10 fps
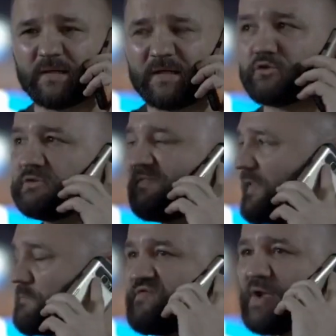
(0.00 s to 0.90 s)
people
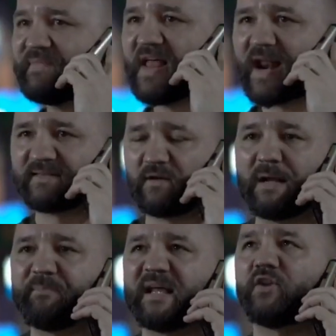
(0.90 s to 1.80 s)
upset.
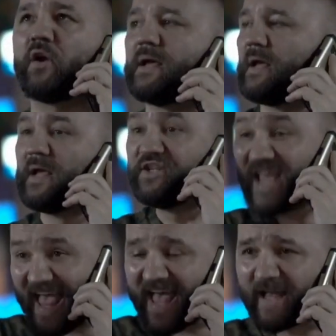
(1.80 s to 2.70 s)
Toxic people
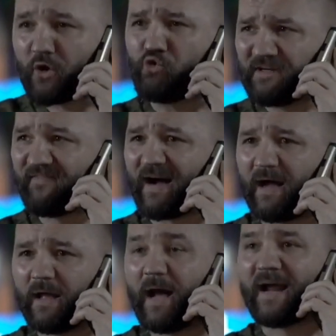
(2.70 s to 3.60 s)
defy logic.
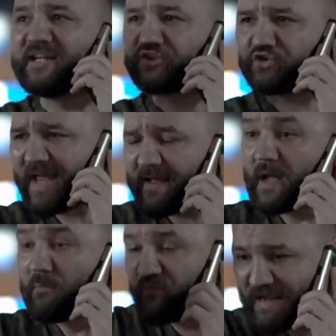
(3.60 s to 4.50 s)
It's awful
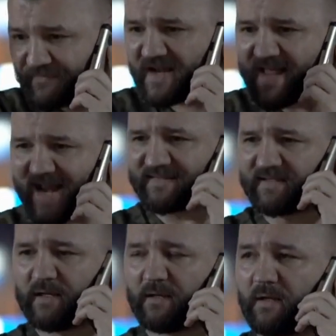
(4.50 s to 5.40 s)
to be around them.
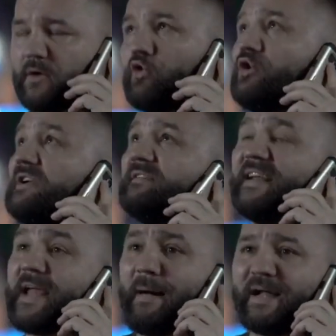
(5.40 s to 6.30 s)
Some people
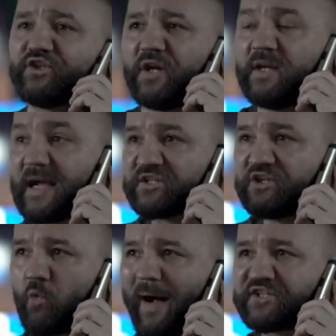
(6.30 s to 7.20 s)
don't even know how
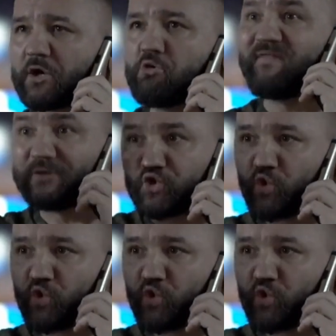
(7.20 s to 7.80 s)
bad they are for those